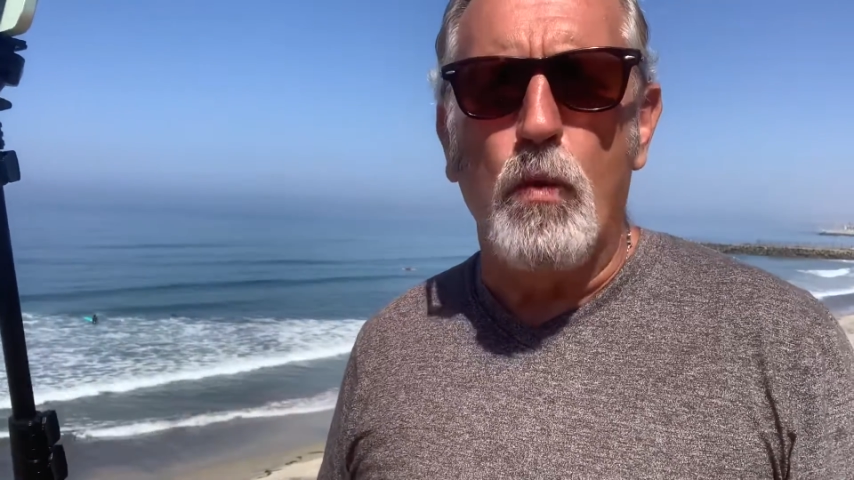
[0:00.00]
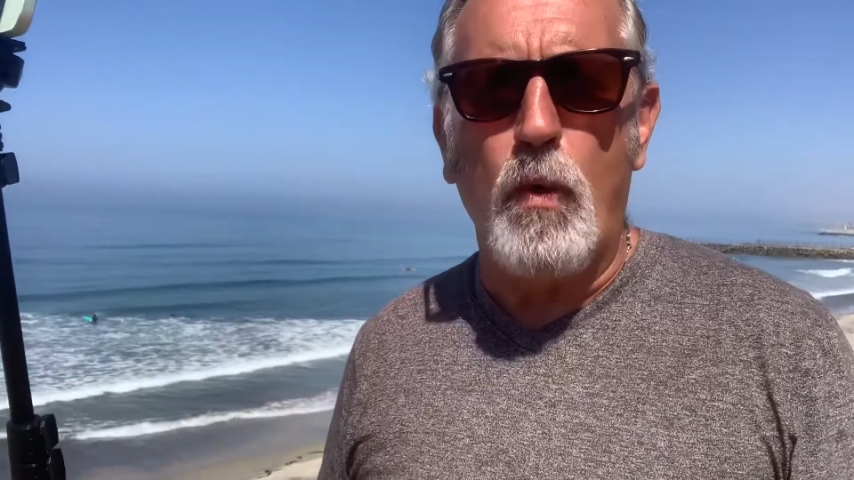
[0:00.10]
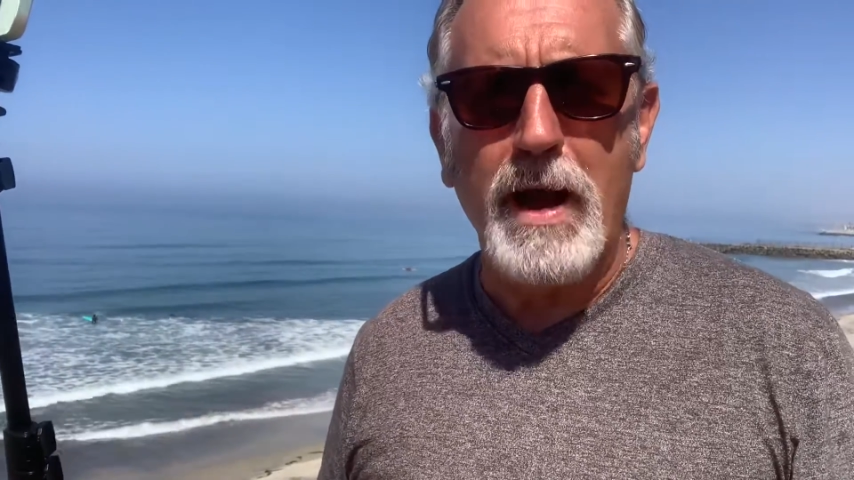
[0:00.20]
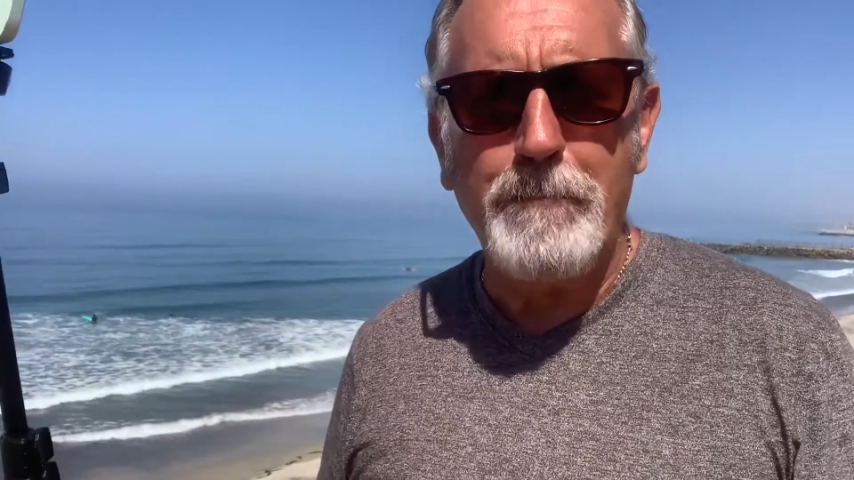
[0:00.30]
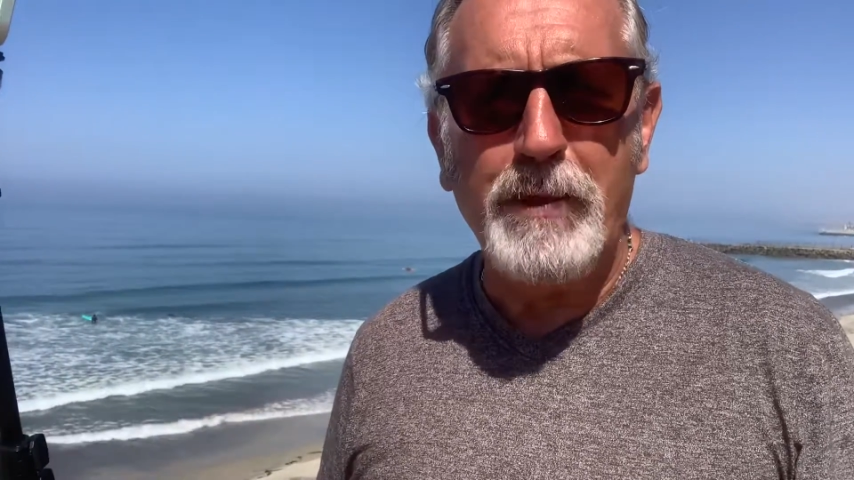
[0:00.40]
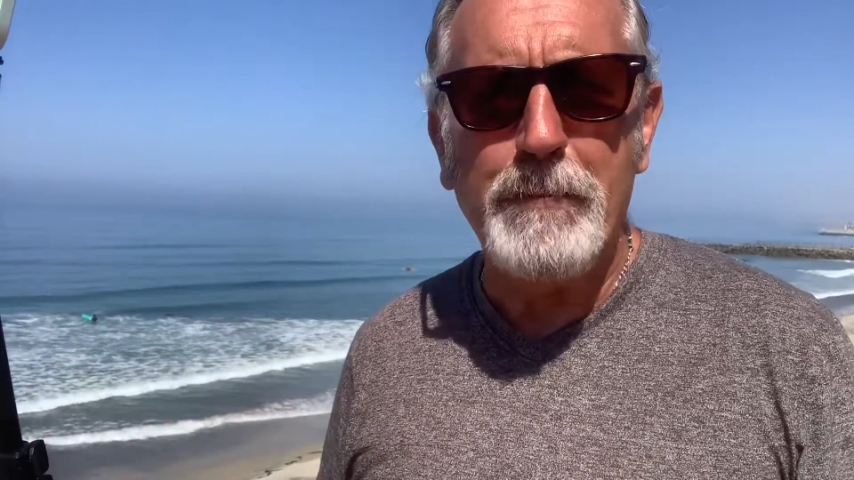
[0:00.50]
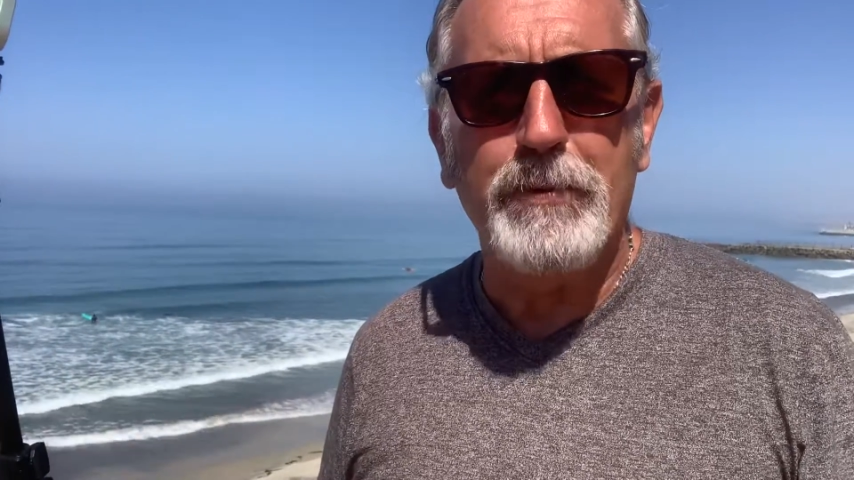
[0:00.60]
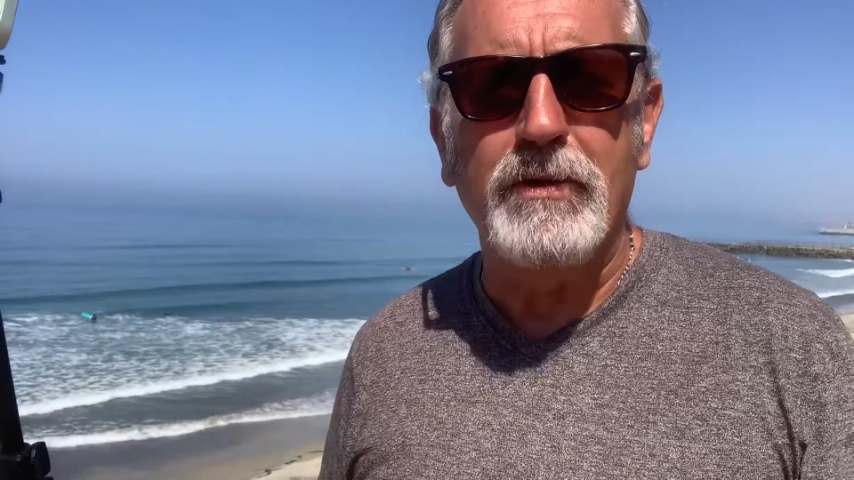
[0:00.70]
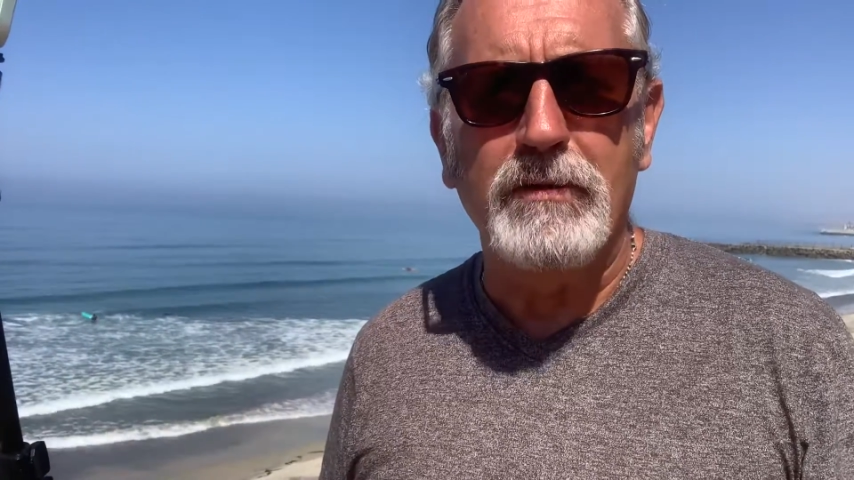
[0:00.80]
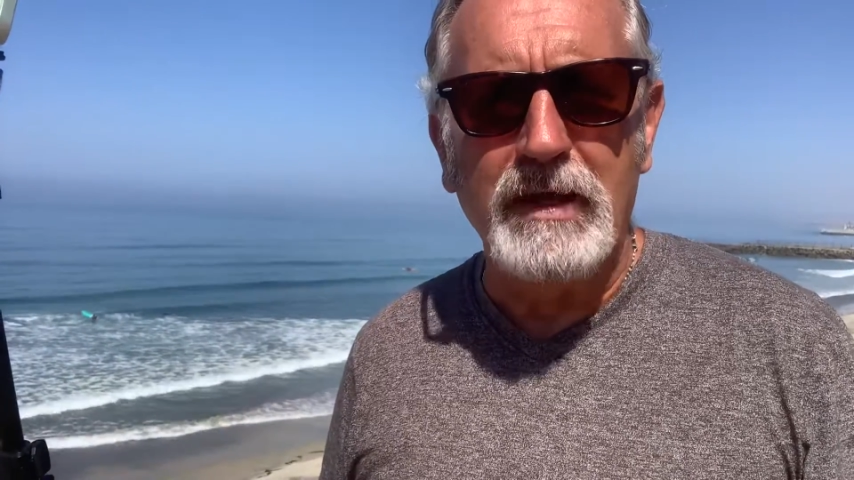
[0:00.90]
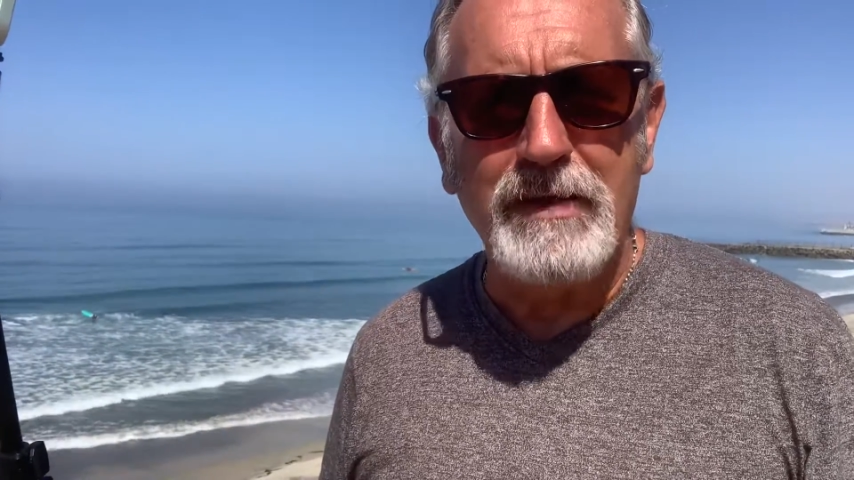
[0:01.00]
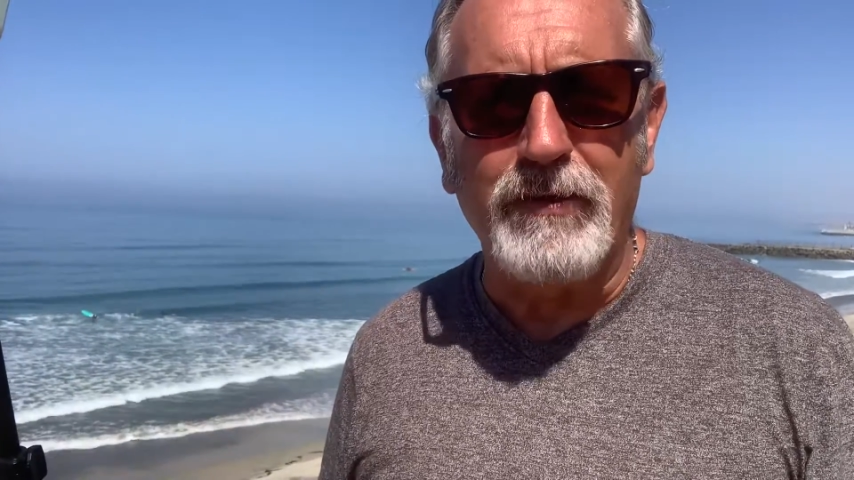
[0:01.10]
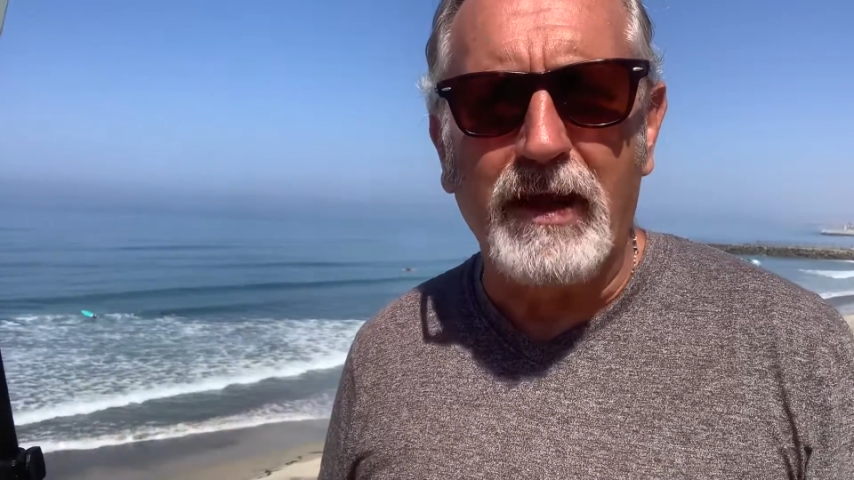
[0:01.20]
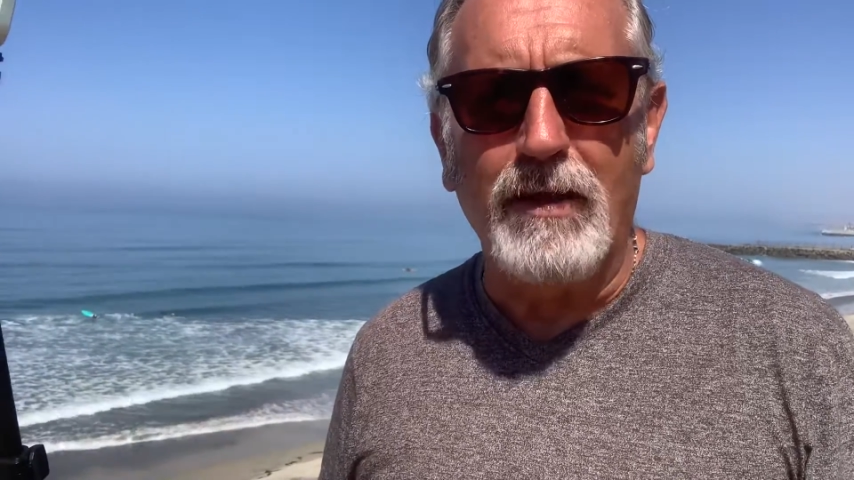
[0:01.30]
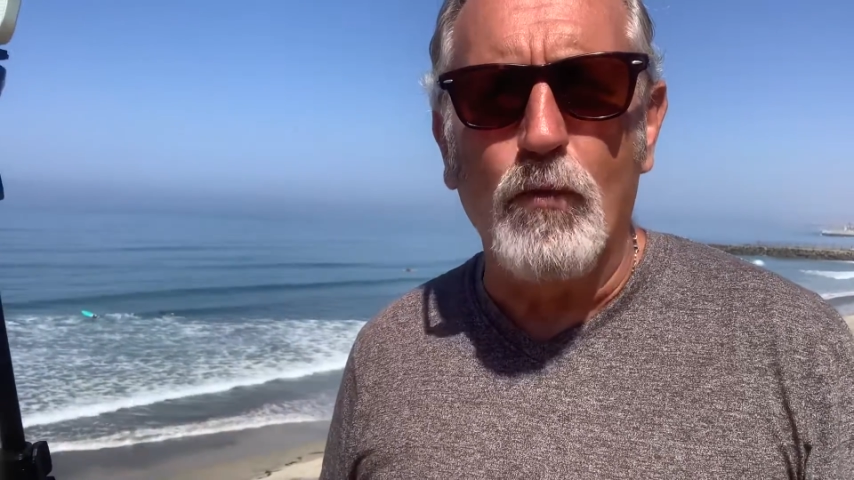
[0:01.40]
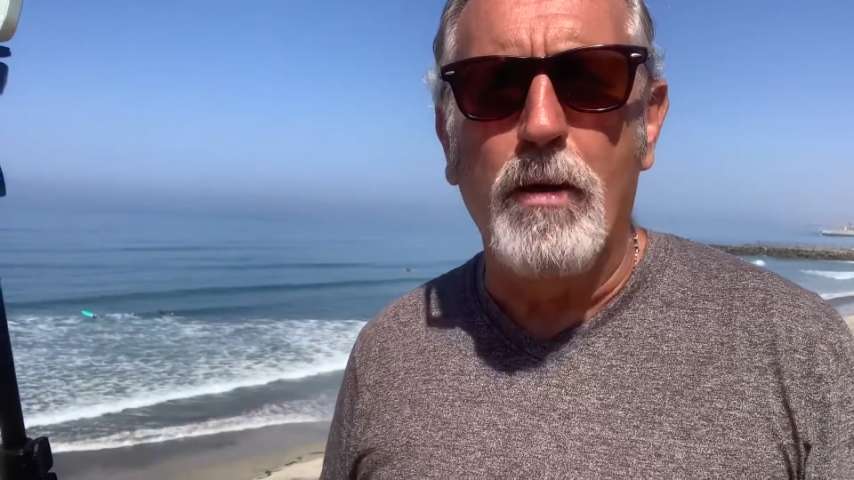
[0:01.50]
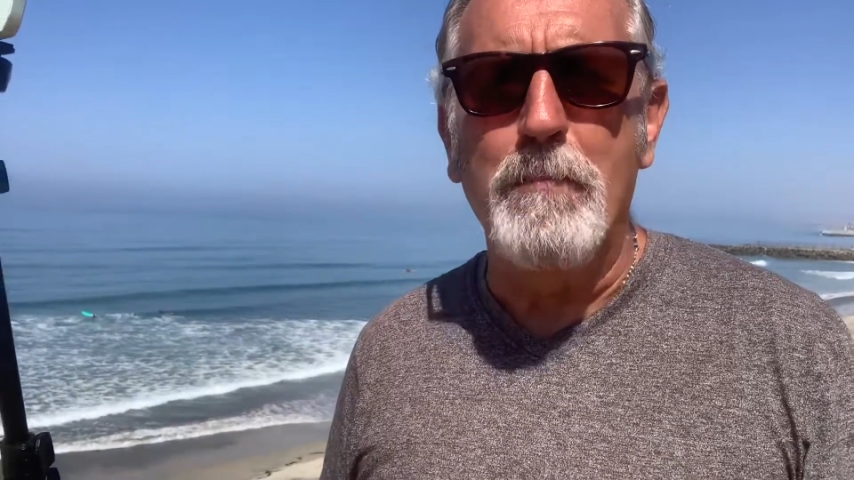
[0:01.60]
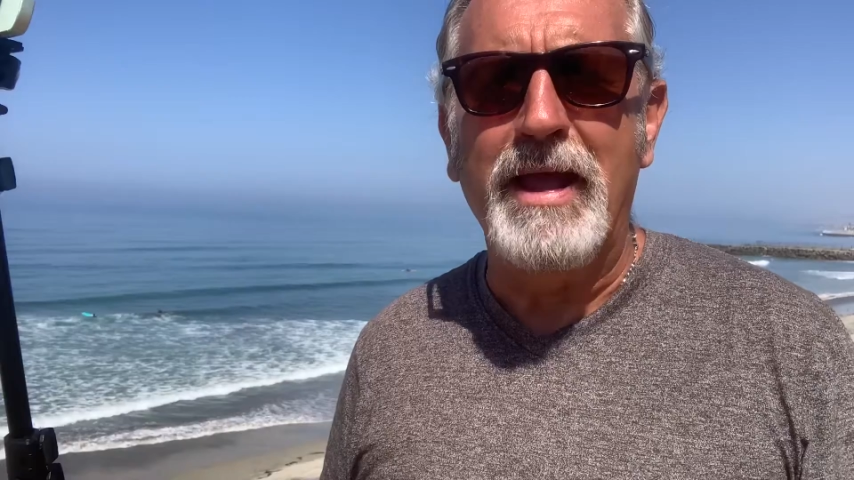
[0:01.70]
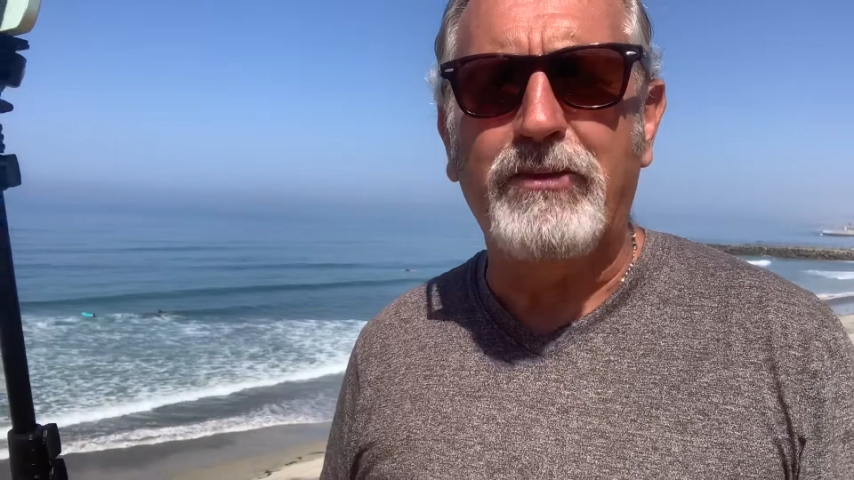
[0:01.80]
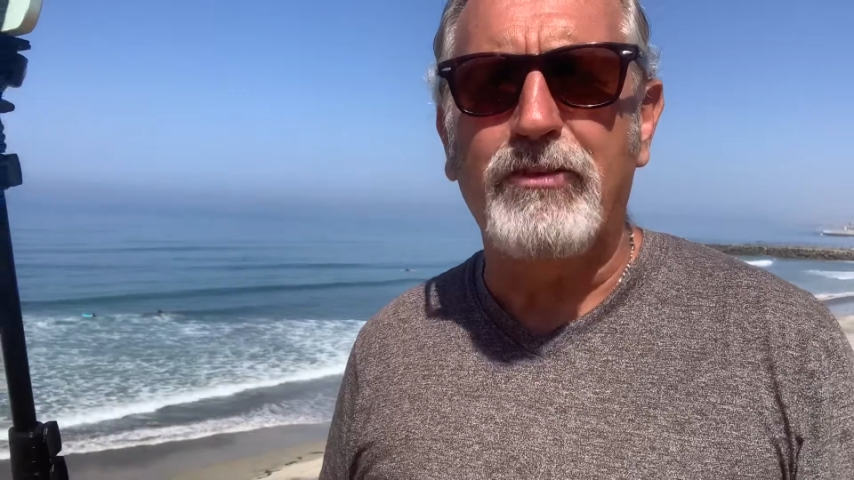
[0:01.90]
why people are leaving and what makes